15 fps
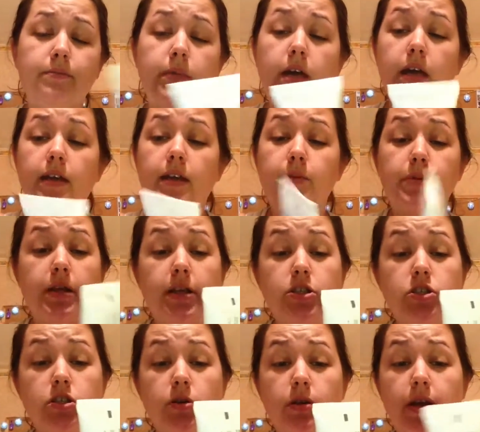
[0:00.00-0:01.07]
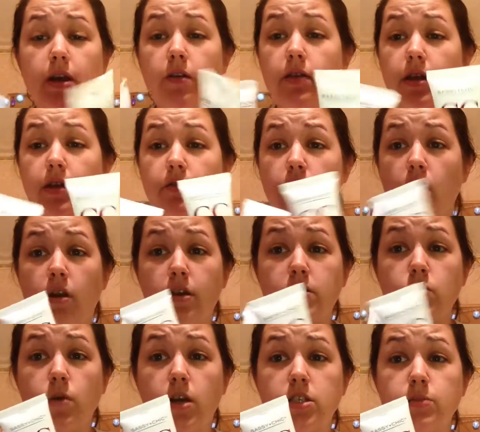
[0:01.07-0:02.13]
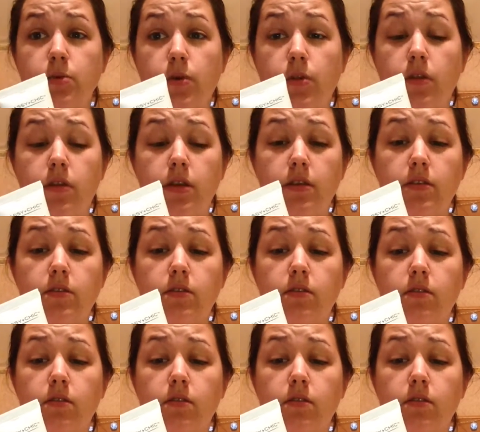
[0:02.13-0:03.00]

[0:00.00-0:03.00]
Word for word: And I'm going to let you know now that I've already swatched both of these.